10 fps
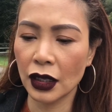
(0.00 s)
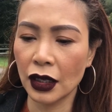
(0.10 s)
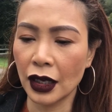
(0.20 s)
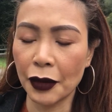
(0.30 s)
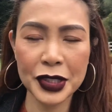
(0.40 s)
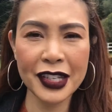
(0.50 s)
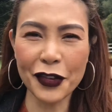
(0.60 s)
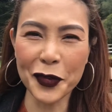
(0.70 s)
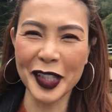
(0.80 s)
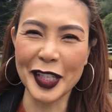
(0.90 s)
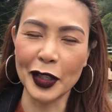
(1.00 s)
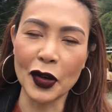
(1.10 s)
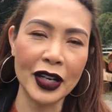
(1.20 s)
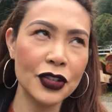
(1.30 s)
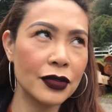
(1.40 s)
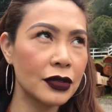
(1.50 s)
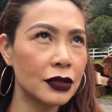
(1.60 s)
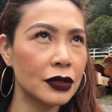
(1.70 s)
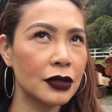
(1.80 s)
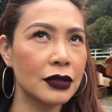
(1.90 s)
I was never really alone. I
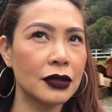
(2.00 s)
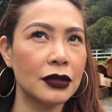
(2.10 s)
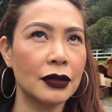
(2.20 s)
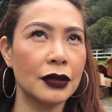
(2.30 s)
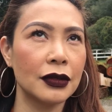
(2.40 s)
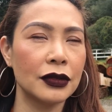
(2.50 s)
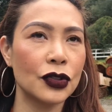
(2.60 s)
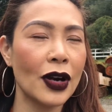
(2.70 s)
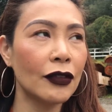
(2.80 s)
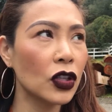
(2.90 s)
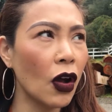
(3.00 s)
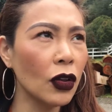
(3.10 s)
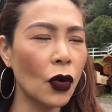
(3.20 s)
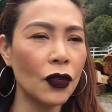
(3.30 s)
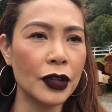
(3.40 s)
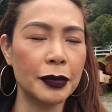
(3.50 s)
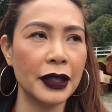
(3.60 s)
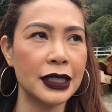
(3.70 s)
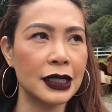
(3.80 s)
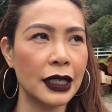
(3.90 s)
traveled all over the
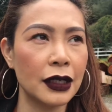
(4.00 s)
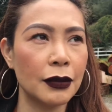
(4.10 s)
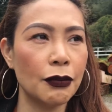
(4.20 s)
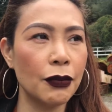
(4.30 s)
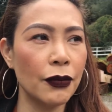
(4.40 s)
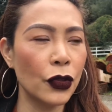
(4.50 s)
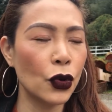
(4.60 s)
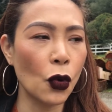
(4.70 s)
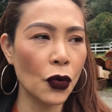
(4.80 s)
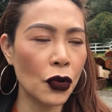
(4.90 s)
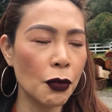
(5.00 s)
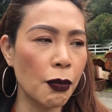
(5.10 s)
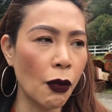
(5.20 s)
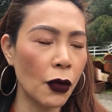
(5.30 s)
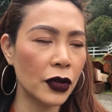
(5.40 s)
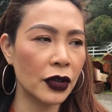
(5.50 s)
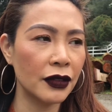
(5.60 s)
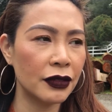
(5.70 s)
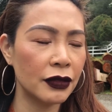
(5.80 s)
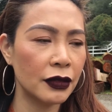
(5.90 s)
place, like the northern border of
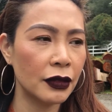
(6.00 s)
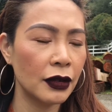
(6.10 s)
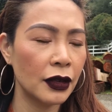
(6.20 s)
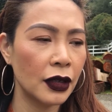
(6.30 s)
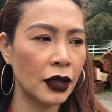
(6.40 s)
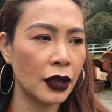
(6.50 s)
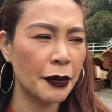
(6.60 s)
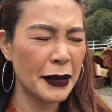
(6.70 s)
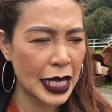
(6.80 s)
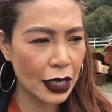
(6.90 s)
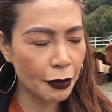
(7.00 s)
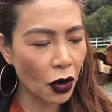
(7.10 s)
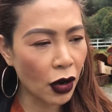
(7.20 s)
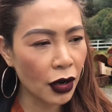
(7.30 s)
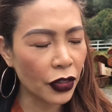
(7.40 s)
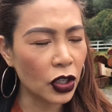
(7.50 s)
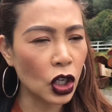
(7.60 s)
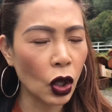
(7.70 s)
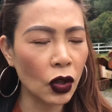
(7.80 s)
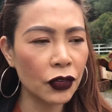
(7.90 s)
Myanmar, the
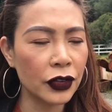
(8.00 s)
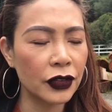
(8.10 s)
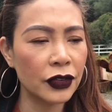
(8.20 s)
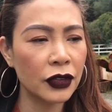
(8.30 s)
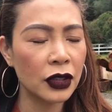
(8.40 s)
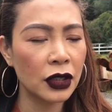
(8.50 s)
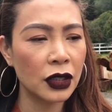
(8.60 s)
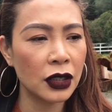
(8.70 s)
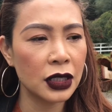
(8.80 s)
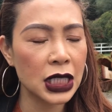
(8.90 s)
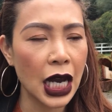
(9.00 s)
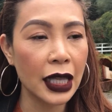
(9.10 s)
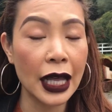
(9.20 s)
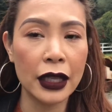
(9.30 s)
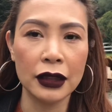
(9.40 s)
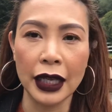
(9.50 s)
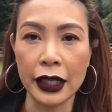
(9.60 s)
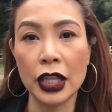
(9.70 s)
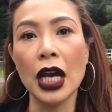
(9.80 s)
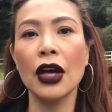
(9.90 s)
Gulf of Thailand, like
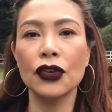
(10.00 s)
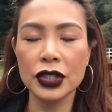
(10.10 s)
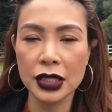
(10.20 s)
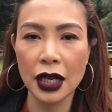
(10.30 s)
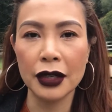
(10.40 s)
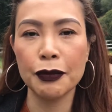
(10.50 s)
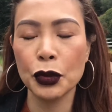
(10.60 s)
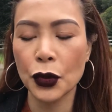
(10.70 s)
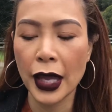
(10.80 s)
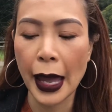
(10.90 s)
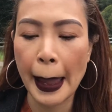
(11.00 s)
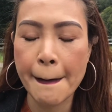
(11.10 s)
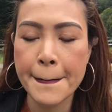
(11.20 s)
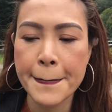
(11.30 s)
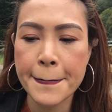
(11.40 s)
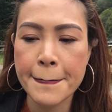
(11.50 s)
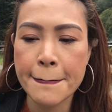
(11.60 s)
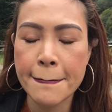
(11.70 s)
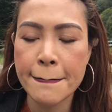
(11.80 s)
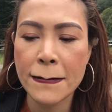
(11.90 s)
the other side of Phuket,
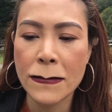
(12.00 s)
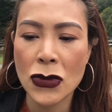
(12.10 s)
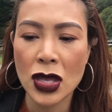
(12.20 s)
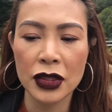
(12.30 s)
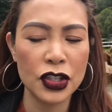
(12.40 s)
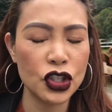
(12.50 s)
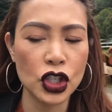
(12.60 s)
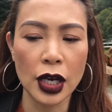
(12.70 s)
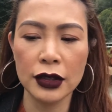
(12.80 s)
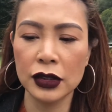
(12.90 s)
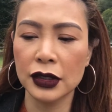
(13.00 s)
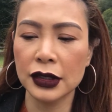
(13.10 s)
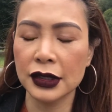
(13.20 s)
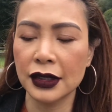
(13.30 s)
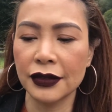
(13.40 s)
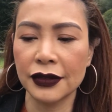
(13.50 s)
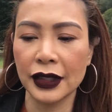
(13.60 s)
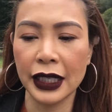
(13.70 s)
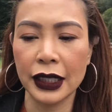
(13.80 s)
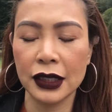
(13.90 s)
the jungles of like